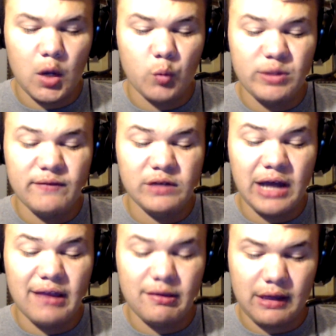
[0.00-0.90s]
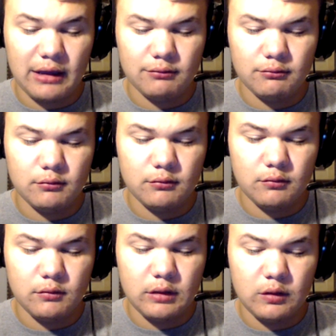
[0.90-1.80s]
We've got that.
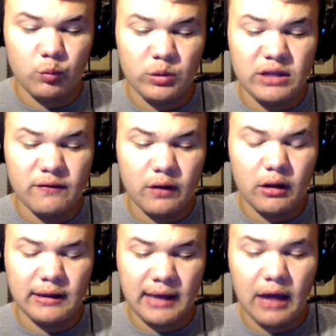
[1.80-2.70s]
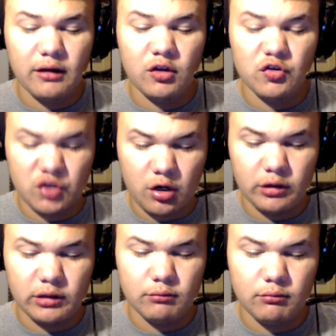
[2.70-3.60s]
We've got
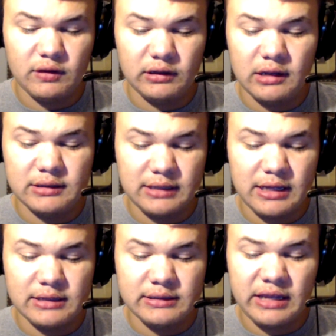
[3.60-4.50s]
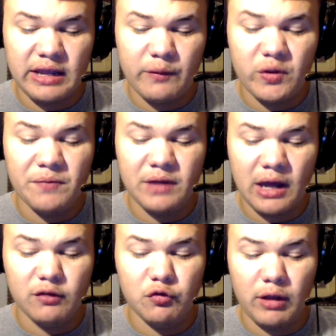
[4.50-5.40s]
Uncharted, The Lost Legacy, and we've
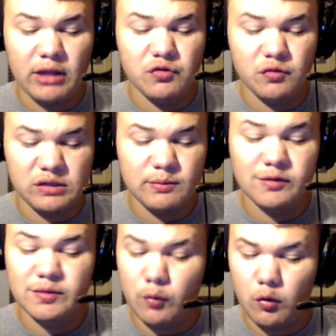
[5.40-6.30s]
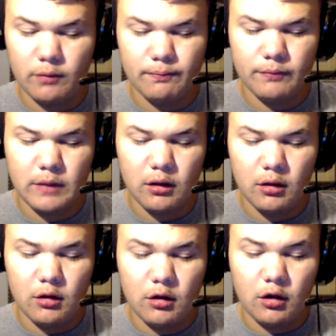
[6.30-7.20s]
got Gran Turismo Sport.
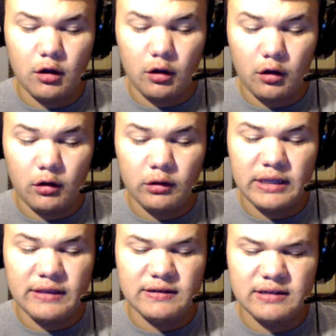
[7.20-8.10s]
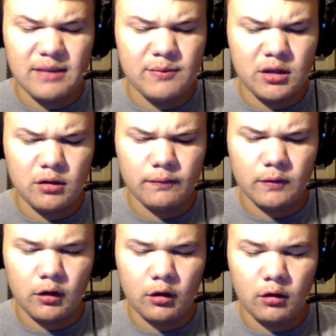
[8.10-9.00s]
All in the same year.
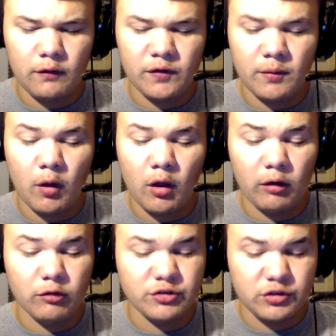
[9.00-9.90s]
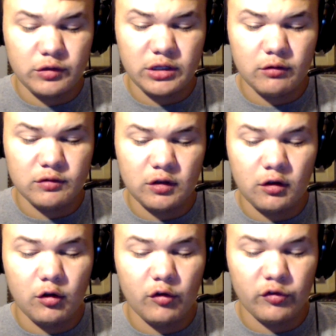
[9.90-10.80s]
All from our studios.
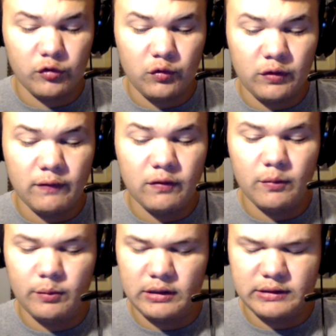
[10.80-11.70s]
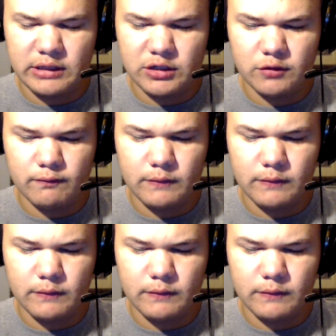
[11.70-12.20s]
All exclusives to PlayStation.